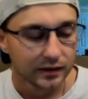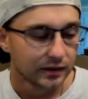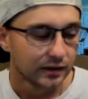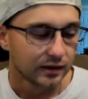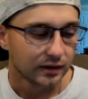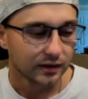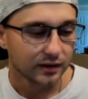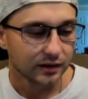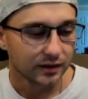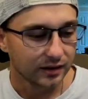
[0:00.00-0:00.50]

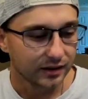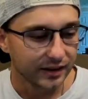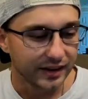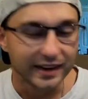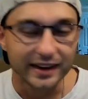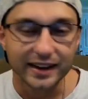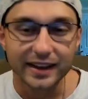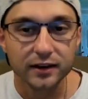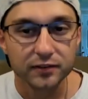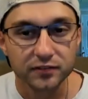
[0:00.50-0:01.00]

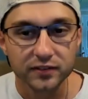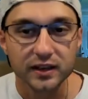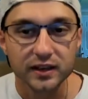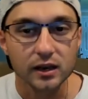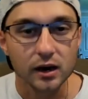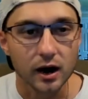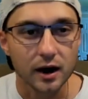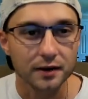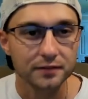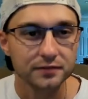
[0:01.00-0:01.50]
iffy
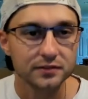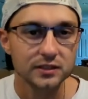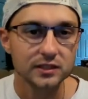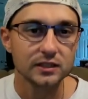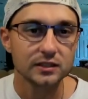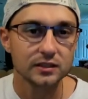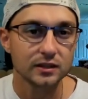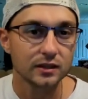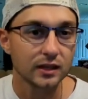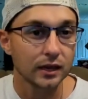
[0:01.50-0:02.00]

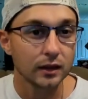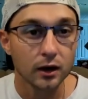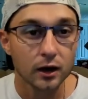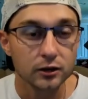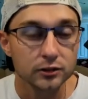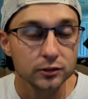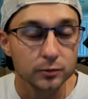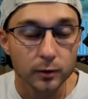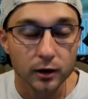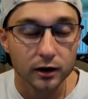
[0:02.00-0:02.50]
offseason. They
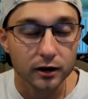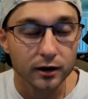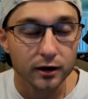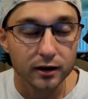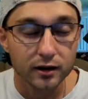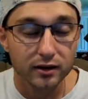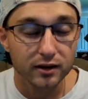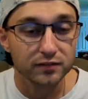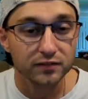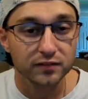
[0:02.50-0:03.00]
lost
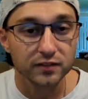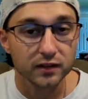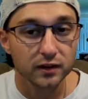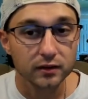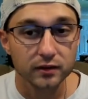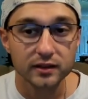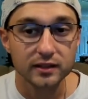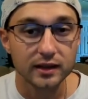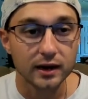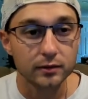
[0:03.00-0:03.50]
Marc-Andre
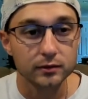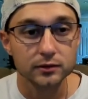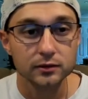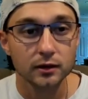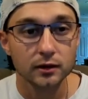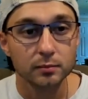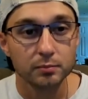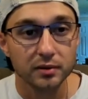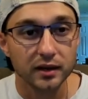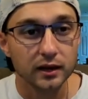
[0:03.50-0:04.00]
Fleury. That was
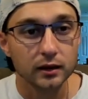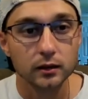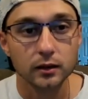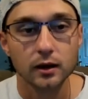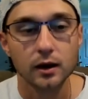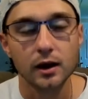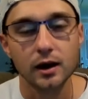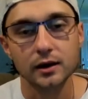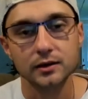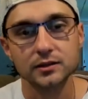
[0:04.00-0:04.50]
their big
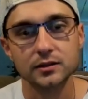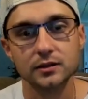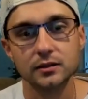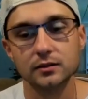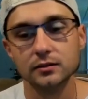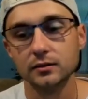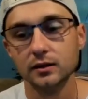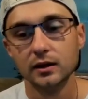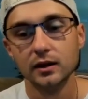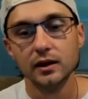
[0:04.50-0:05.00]
loss.
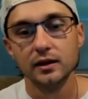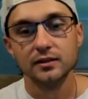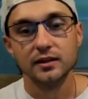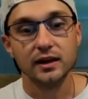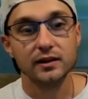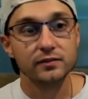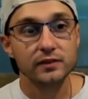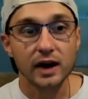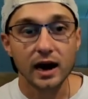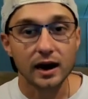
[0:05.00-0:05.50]
And
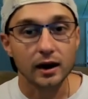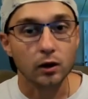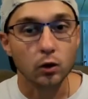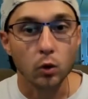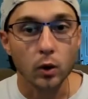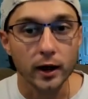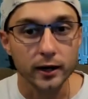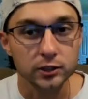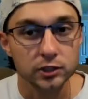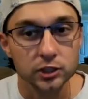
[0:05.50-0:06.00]
they've got
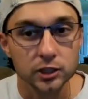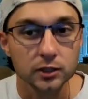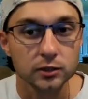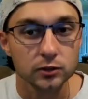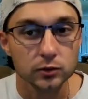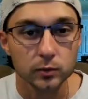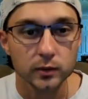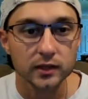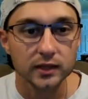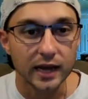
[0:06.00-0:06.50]

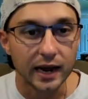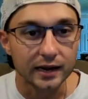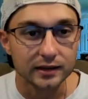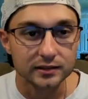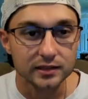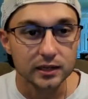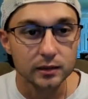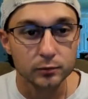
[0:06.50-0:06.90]
questions with that team,